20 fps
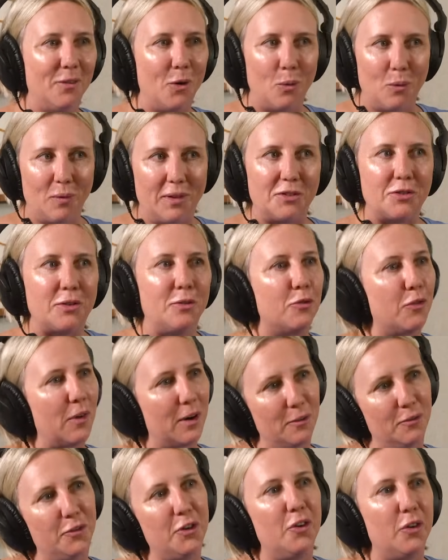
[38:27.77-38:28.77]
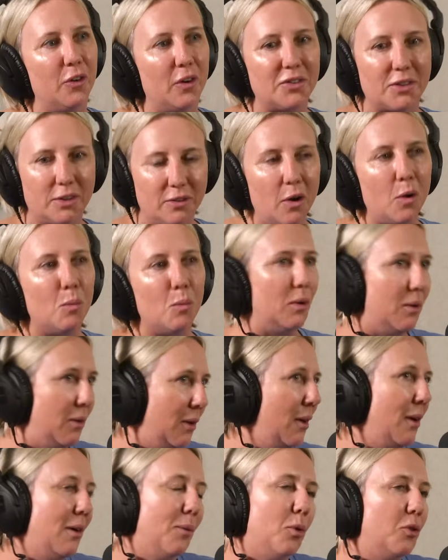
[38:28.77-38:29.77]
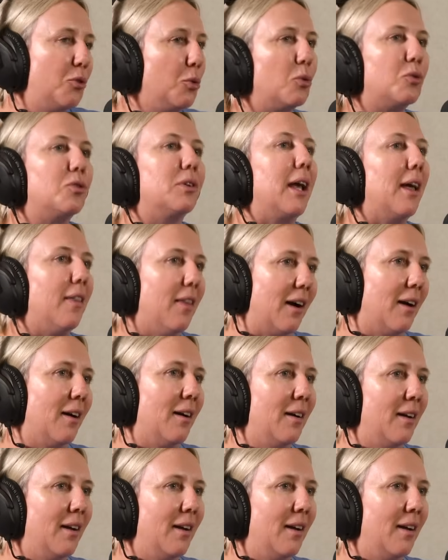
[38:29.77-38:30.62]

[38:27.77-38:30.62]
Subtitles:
all this in front of you. I said, no, we'll do it together.